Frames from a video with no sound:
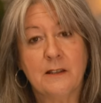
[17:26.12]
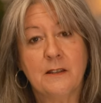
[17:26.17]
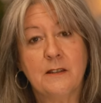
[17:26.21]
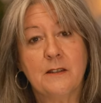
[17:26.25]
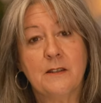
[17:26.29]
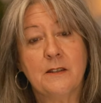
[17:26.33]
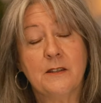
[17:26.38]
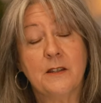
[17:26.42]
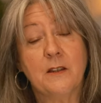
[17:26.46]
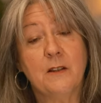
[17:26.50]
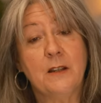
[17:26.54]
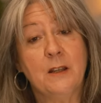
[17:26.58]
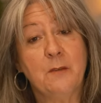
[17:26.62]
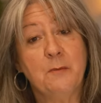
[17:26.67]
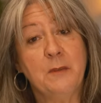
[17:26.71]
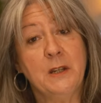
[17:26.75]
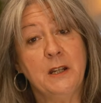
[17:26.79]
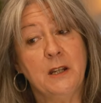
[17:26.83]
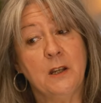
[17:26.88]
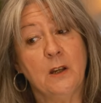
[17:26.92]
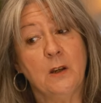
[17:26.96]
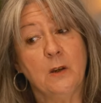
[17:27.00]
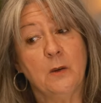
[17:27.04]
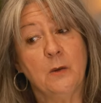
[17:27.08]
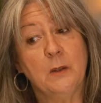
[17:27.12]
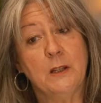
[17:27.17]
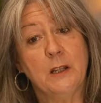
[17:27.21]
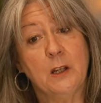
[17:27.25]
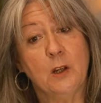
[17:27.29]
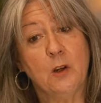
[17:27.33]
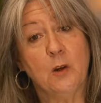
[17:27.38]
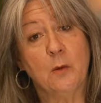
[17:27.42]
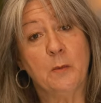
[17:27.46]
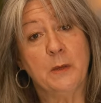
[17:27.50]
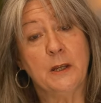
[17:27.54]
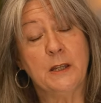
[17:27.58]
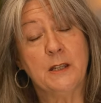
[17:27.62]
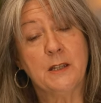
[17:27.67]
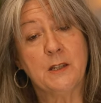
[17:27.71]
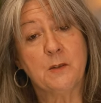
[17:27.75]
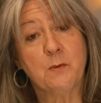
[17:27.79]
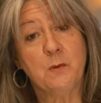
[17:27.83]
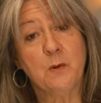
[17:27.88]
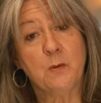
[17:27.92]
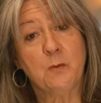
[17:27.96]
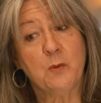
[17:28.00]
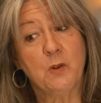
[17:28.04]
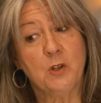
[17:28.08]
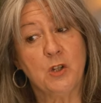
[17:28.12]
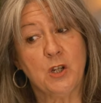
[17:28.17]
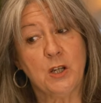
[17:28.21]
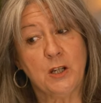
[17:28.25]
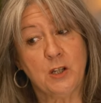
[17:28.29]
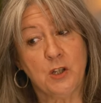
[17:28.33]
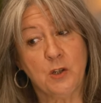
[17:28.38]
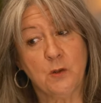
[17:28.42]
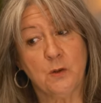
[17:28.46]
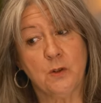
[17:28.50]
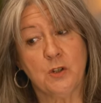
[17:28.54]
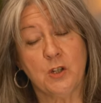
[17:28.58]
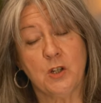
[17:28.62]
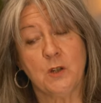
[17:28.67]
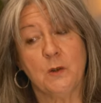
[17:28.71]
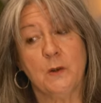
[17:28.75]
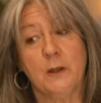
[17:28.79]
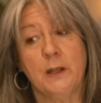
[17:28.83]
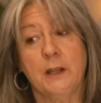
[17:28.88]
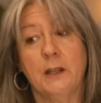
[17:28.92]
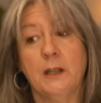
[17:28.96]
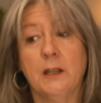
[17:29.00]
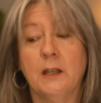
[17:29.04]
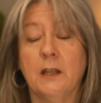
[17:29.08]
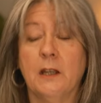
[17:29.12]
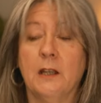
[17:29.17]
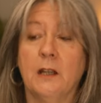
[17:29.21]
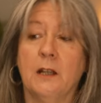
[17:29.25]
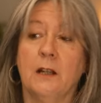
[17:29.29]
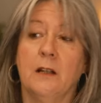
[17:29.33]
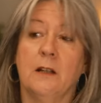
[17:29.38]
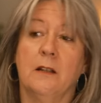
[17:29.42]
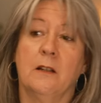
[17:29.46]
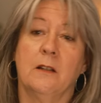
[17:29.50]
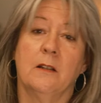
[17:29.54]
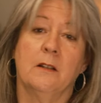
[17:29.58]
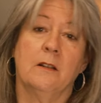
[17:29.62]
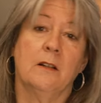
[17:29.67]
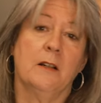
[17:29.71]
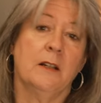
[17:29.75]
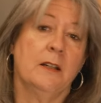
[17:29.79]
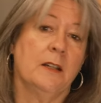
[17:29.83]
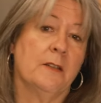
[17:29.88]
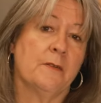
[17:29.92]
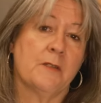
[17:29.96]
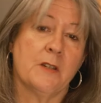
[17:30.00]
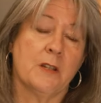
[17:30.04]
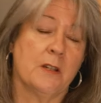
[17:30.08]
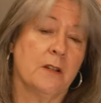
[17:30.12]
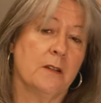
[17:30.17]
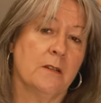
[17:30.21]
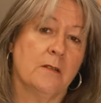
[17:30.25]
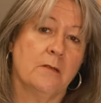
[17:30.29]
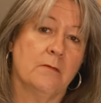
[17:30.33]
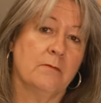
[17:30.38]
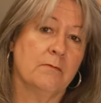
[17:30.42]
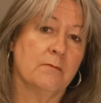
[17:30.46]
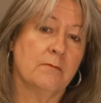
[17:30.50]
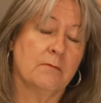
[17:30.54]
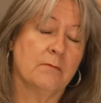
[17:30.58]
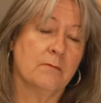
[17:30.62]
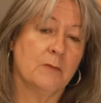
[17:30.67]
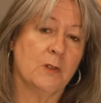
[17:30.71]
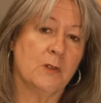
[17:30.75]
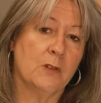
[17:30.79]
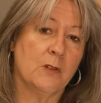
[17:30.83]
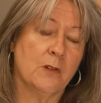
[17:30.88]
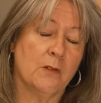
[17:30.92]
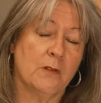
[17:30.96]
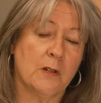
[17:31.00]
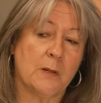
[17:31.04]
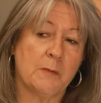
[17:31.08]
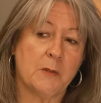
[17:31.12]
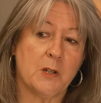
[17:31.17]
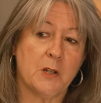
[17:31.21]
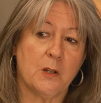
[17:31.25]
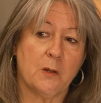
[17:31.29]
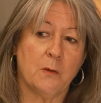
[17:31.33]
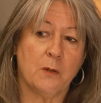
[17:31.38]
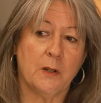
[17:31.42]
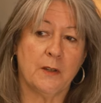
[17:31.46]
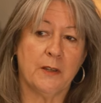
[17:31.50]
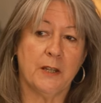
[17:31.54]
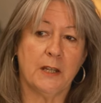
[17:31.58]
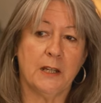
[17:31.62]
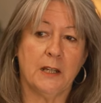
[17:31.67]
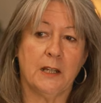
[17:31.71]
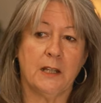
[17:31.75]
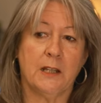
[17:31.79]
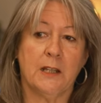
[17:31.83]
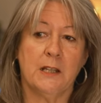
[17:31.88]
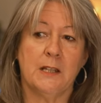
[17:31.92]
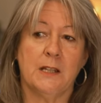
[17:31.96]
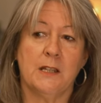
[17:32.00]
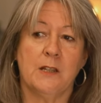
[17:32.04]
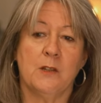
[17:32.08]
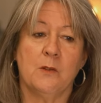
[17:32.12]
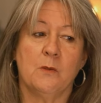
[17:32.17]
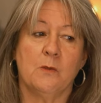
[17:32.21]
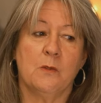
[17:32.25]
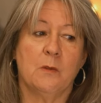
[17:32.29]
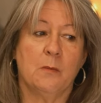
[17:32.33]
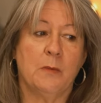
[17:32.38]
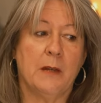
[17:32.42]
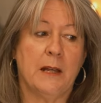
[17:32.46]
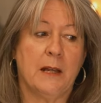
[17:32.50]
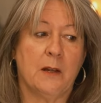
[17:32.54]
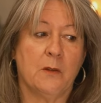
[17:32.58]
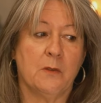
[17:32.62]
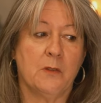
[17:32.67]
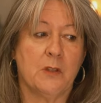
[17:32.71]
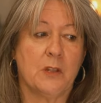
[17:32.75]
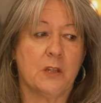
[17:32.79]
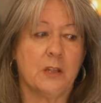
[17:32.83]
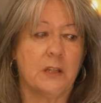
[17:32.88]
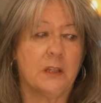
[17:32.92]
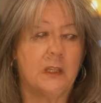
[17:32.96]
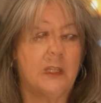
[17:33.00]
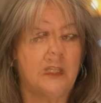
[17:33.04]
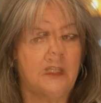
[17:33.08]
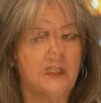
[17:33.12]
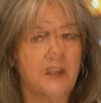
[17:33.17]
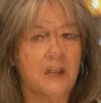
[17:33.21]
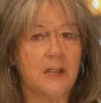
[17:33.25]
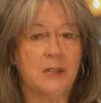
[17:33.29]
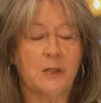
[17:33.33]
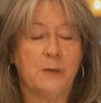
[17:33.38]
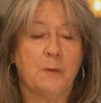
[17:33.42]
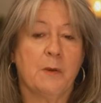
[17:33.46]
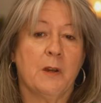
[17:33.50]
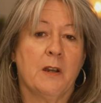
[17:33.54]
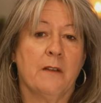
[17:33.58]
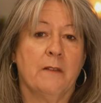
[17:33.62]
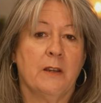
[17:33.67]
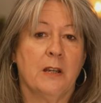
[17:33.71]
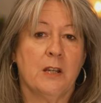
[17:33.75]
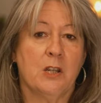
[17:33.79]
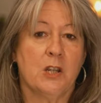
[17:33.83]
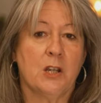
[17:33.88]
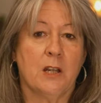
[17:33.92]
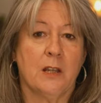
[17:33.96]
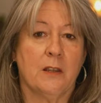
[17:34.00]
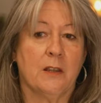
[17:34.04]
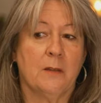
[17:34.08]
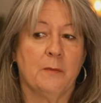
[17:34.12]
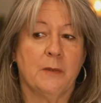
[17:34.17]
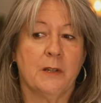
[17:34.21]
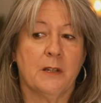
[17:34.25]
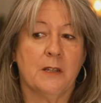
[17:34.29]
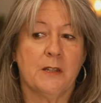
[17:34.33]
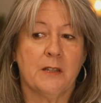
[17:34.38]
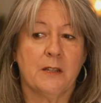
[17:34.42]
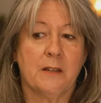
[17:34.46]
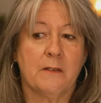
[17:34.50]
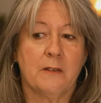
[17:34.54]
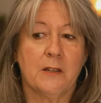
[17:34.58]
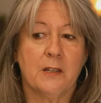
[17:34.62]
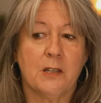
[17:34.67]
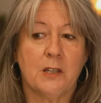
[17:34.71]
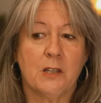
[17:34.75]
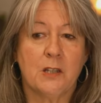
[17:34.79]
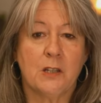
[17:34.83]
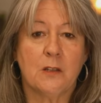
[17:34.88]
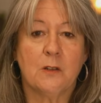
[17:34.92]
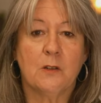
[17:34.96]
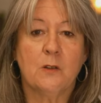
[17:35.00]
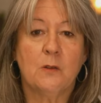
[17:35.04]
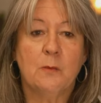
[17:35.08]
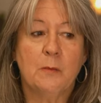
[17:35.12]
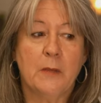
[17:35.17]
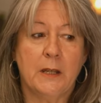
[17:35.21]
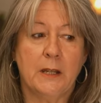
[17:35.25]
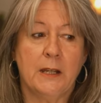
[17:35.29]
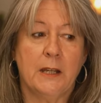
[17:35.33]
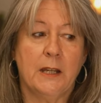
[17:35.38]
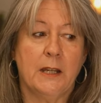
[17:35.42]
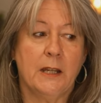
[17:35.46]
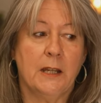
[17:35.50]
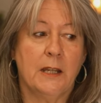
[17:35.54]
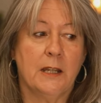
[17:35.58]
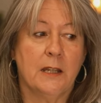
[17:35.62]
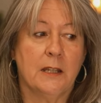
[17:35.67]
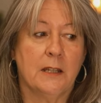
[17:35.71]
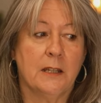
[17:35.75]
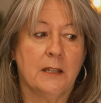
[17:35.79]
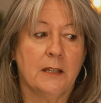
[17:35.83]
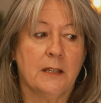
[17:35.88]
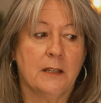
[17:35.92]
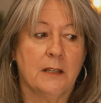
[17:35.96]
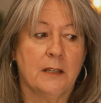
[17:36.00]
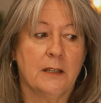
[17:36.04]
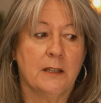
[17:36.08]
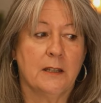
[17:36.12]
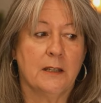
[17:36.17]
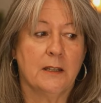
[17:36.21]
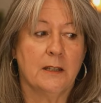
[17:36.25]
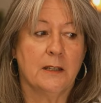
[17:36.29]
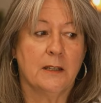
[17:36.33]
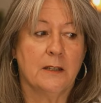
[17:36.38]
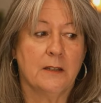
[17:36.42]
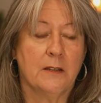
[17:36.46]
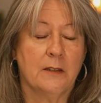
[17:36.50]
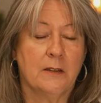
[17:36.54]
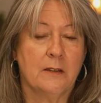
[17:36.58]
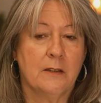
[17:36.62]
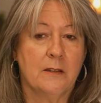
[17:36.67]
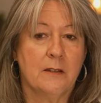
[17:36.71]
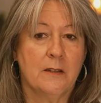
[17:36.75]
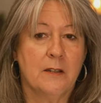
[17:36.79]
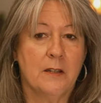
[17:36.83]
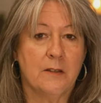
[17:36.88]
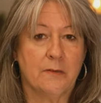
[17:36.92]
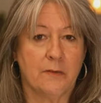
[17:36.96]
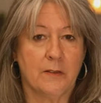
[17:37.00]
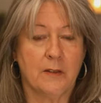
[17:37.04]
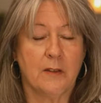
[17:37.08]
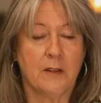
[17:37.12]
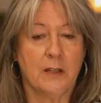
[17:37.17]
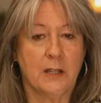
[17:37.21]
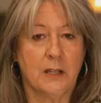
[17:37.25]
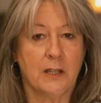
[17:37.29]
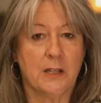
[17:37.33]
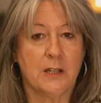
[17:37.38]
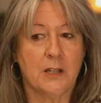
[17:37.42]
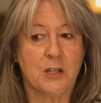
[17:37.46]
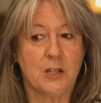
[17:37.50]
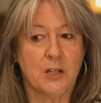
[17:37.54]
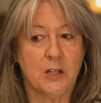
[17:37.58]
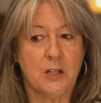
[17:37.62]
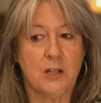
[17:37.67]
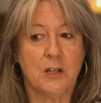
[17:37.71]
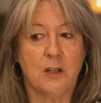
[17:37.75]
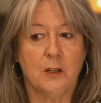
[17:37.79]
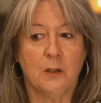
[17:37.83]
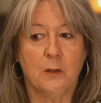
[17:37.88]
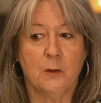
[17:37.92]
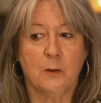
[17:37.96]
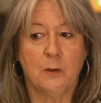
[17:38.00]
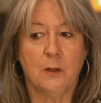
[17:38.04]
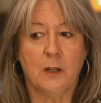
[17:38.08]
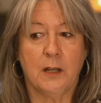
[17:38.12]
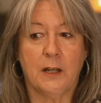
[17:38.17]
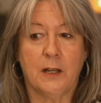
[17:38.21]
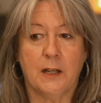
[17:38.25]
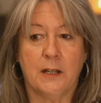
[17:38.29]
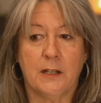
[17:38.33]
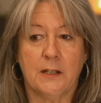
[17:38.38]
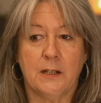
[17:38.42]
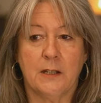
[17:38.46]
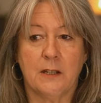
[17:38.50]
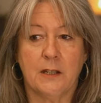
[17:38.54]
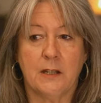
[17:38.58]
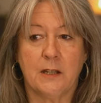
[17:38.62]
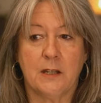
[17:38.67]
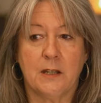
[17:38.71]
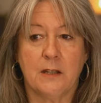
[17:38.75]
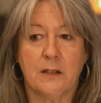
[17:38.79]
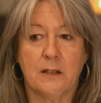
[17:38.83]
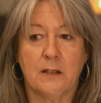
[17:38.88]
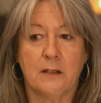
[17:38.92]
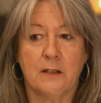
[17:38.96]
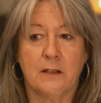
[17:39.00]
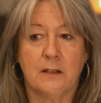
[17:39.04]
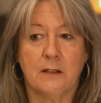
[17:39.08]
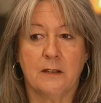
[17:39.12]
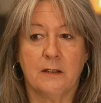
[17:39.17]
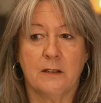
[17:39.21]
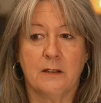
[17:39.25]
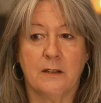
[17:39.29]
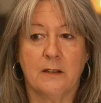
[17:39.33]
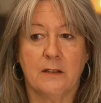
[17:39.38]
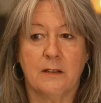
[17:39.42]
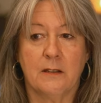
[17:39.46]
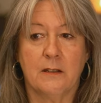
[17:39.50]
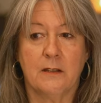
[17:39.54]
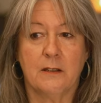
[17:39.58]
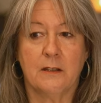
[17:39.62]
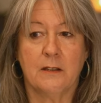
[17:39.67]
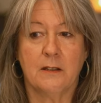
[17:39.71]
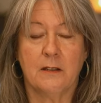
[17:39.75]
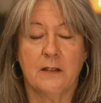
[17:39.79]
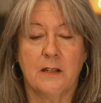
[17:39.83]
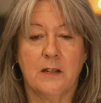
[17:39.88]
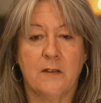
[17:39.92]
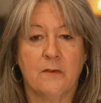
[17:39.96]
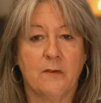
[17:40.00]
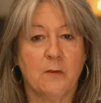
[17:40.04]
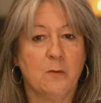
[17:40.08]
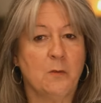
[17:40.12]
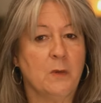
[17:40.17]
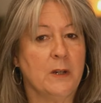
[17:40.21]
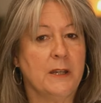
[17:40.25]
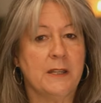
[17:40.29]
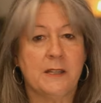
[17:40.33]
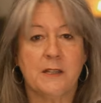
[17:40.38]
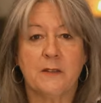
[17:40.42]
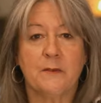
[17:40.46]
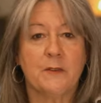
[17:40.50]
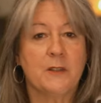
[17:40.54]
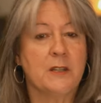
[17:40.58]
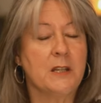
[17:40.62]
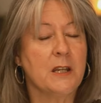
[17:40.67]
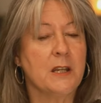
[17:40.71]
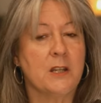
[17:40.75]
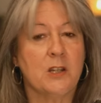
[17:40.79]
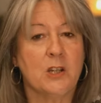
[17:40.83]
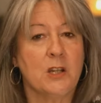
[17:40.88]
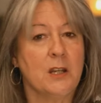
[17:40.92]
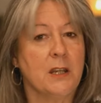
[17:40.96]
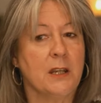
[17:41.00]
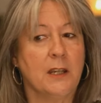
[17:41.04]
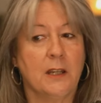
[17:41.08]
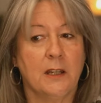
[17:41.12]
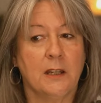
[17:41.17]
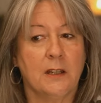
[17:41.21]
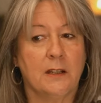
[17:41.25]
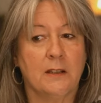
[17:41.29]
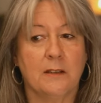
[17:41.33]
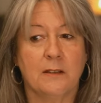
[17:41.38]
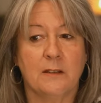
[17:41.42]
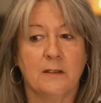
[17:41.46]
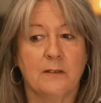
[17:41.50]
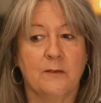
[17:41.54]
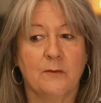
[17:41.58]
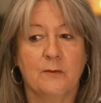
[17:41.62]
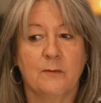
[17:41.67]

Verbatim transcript: So let me know in the comments what projects you're doing. I love to know what you're up to. I think this is all about inspiring each other, because there are so many different things to do and different ways of stitching, and